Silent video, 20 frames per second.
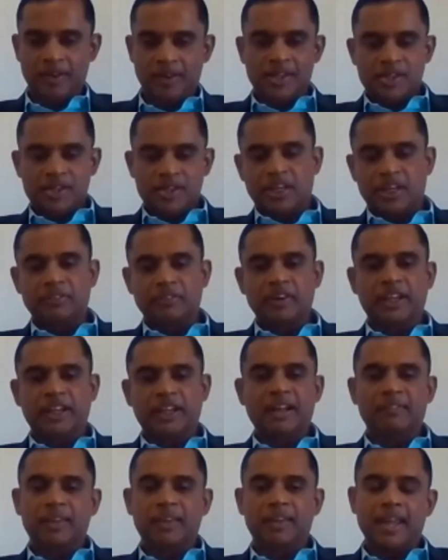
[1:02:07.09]
Stephen
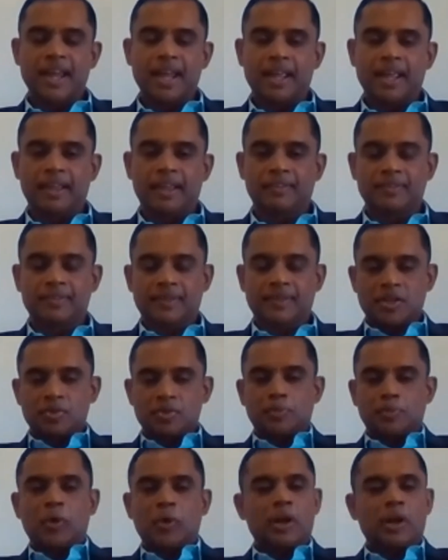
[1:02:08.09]
Covey has uh,
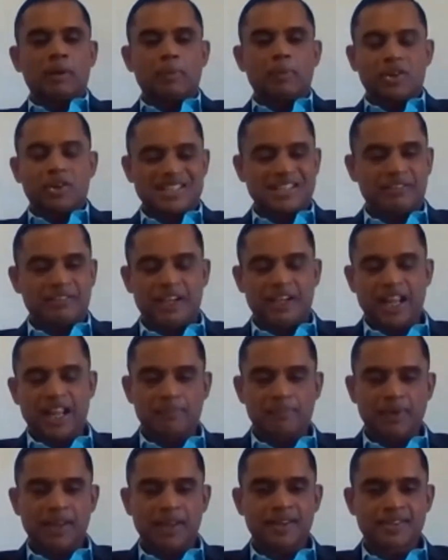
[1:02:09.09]
spoken about seven
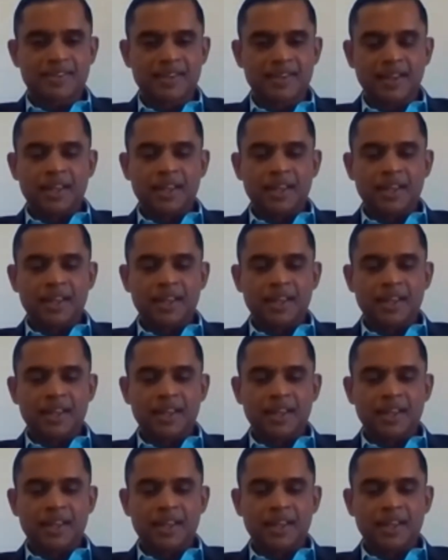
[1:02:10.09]
habits.